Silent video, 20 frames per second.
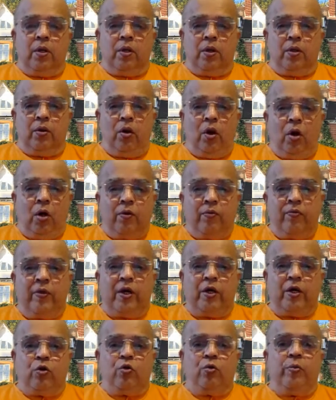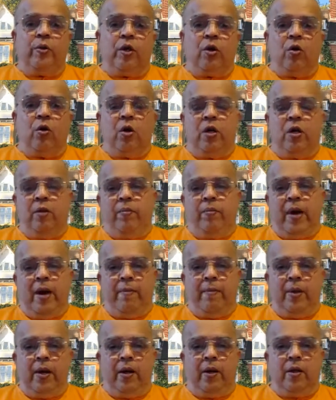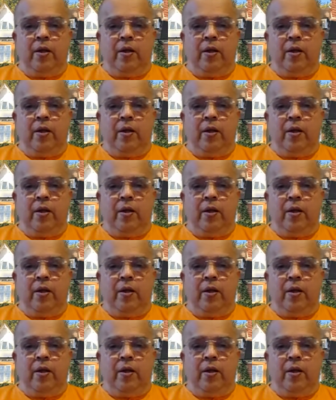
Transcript: not fit to be called a Brahmin.